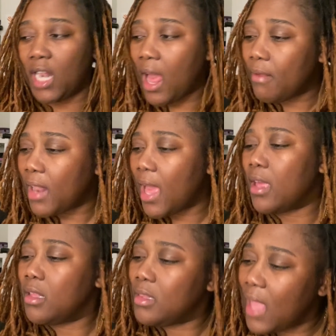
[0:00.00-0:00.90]
And I'm
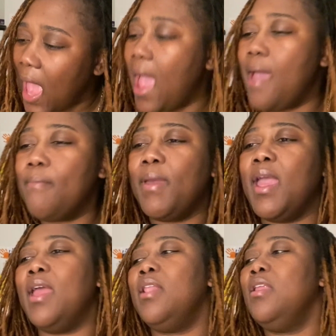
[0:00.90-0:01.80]
like, dang,
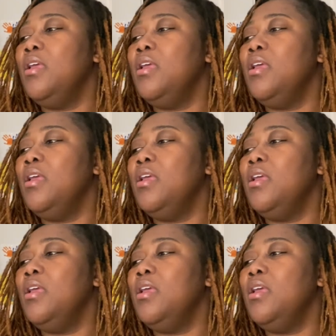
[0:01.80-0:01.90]
man.